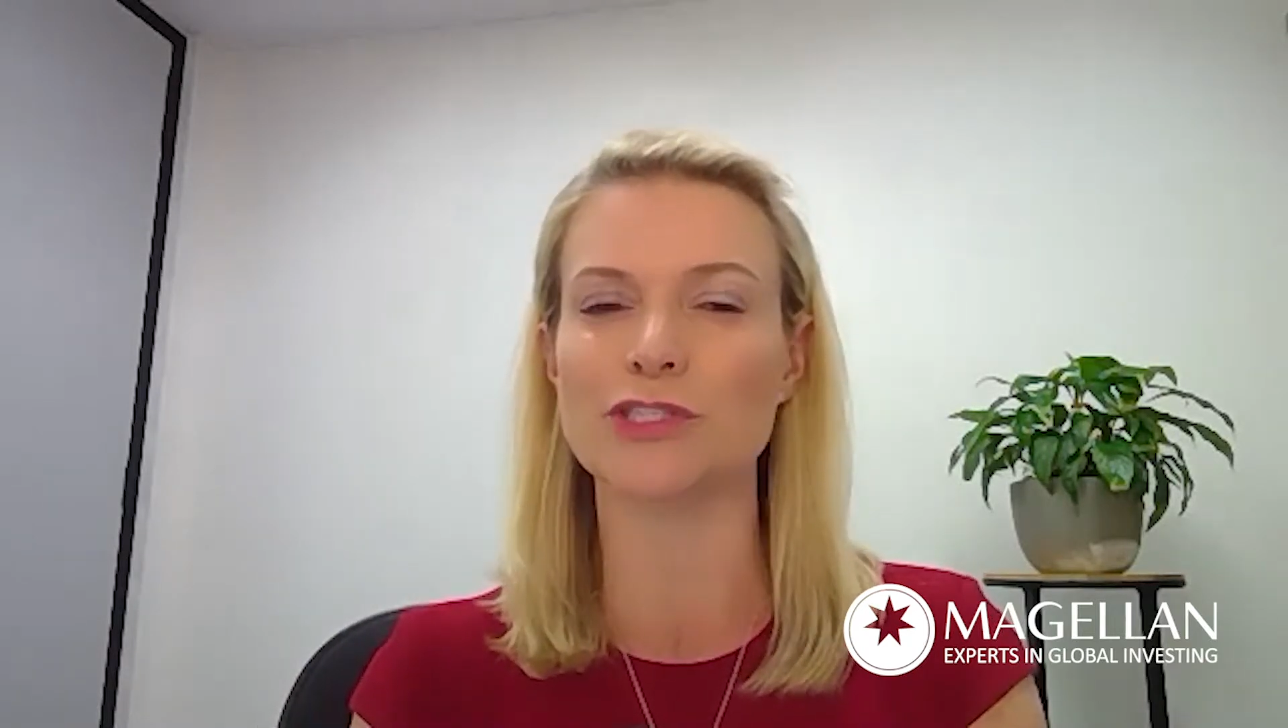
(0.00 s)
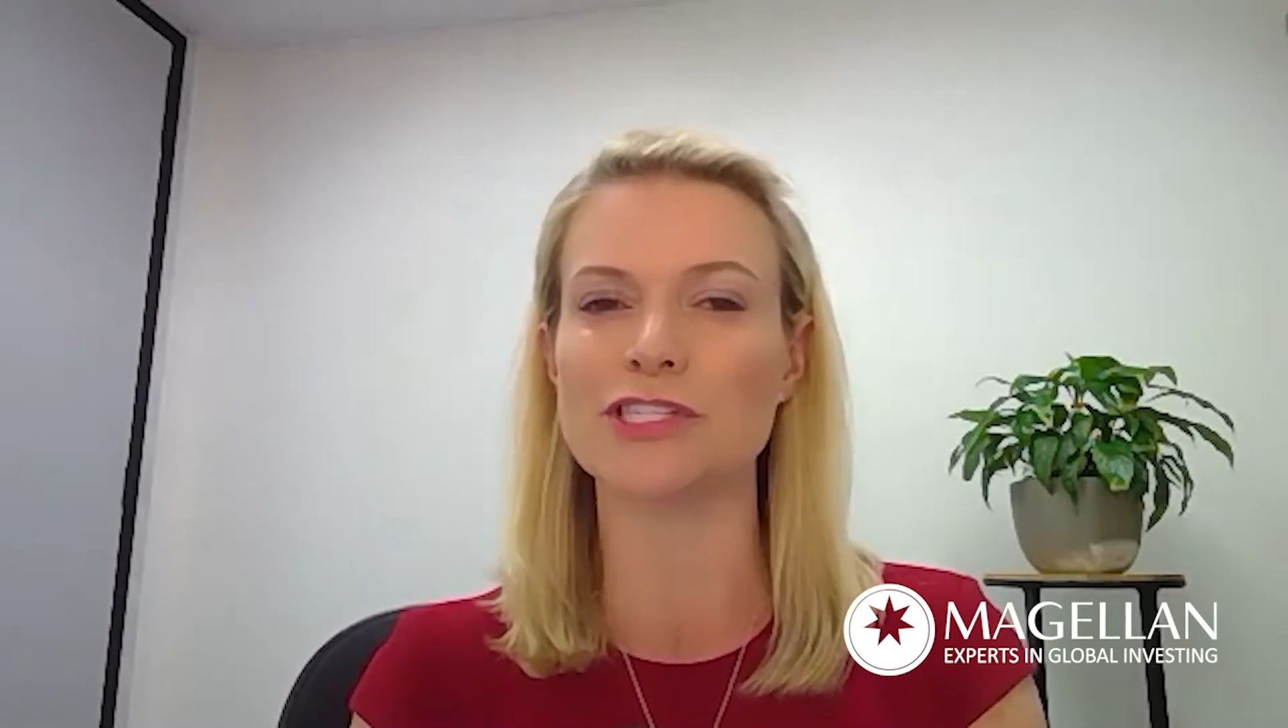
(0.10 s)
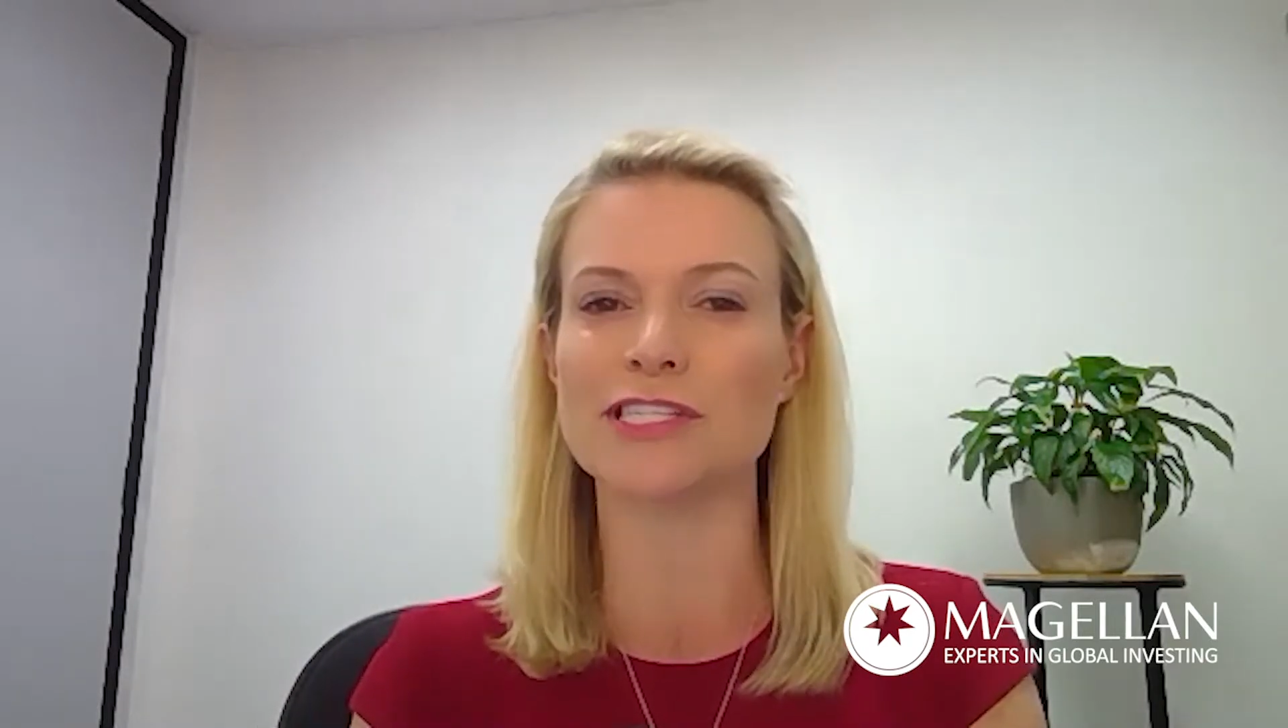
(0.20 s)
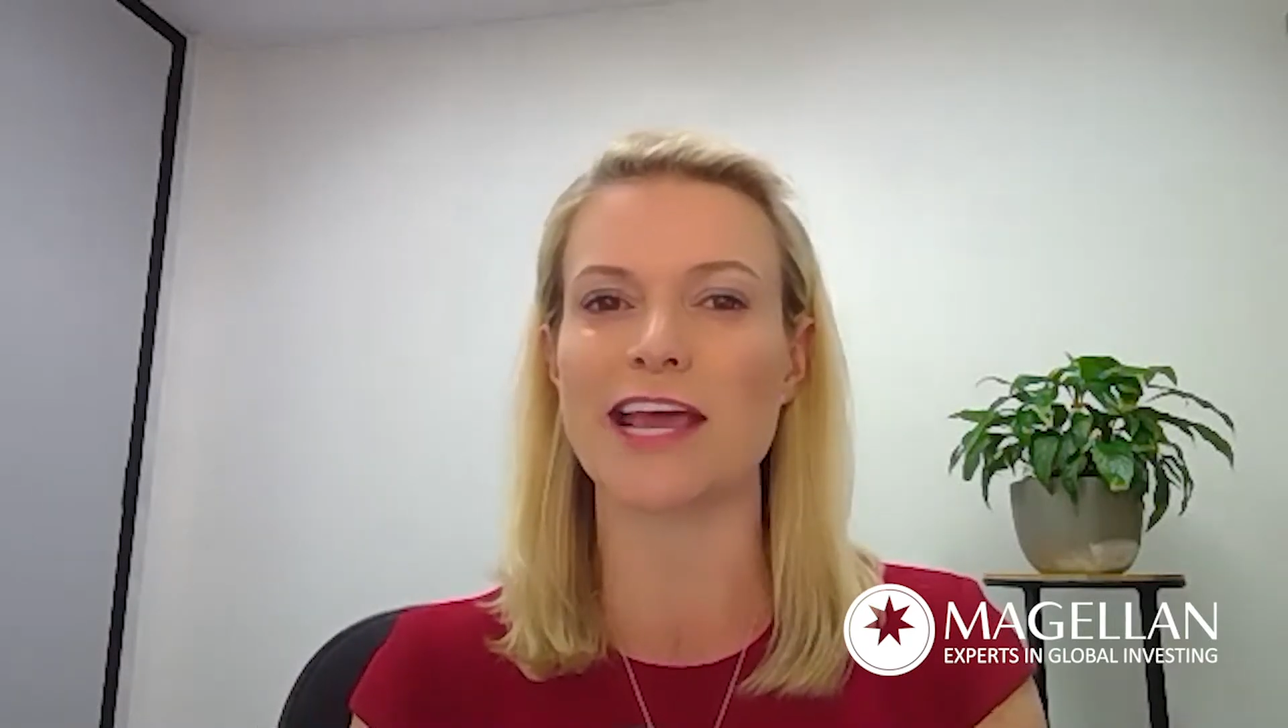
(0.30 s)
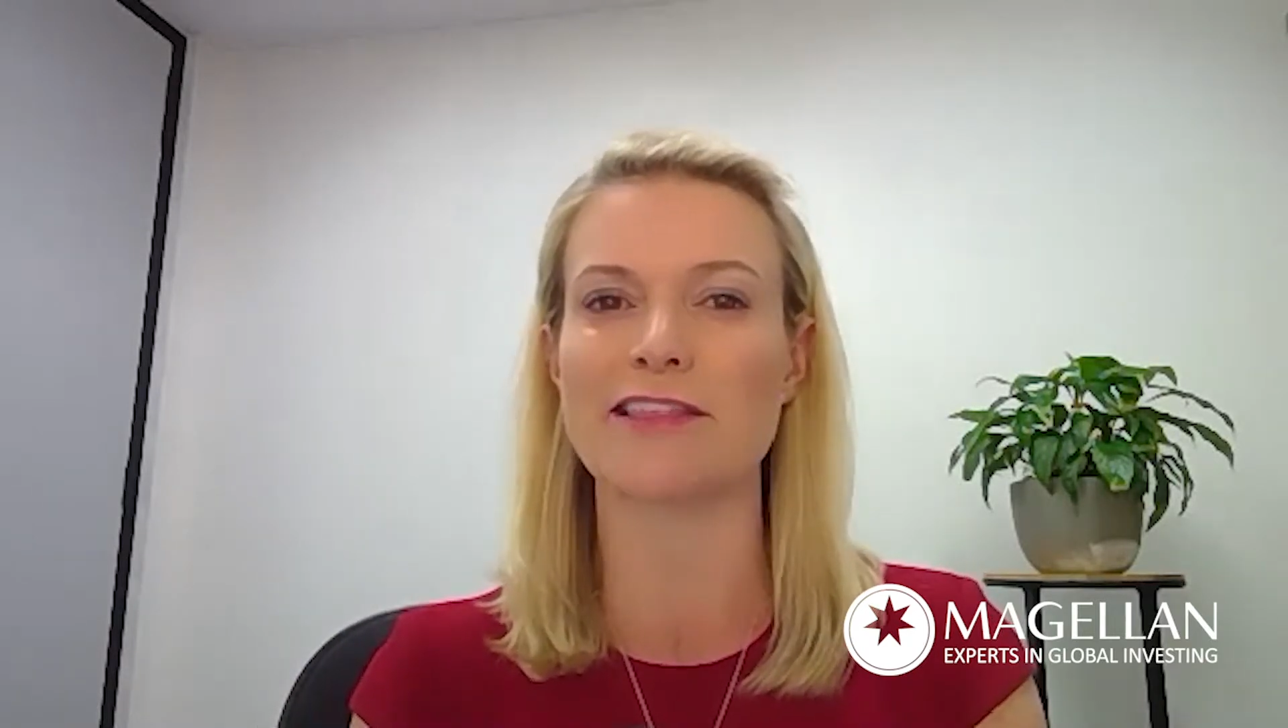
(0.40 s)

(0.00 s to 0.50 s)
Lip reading: you say